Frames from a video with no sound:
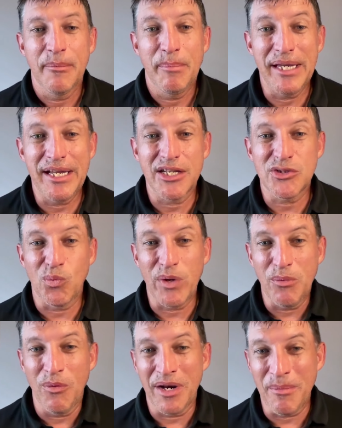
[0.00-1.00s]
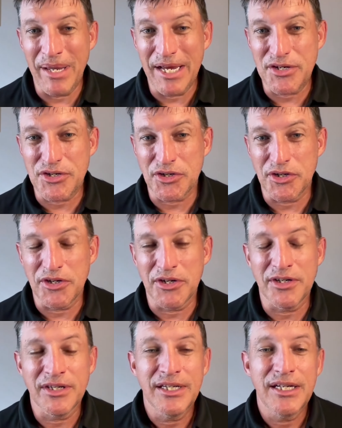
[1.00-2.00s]
because we want to make
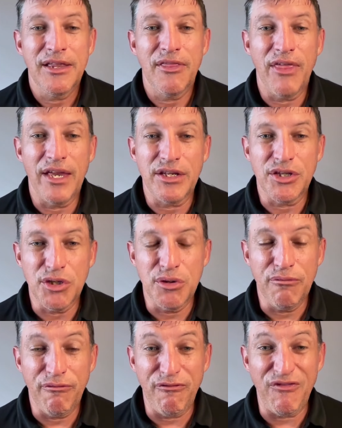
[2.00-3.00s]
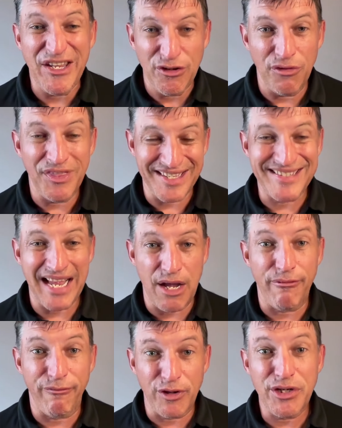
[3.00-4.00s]
sure that you feel this
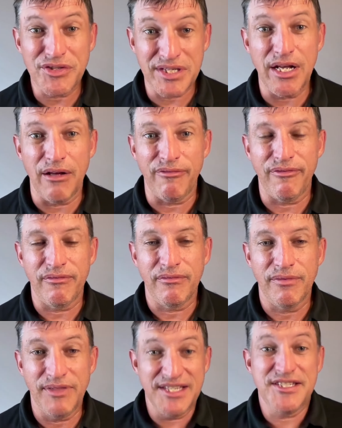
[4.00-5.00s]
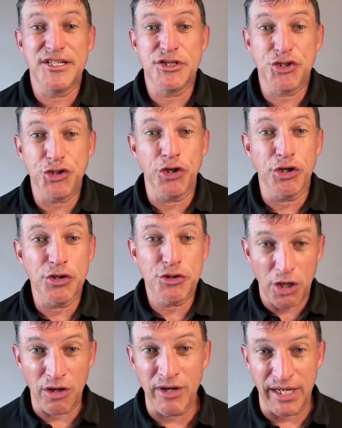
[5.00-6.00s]
out for yourself. This is your
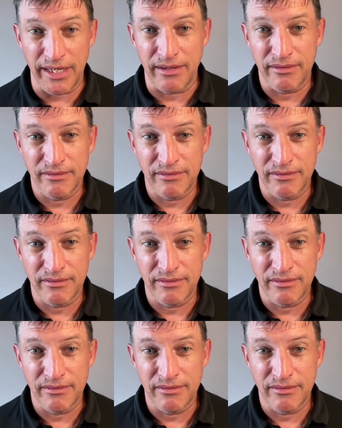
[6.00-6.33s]
journey.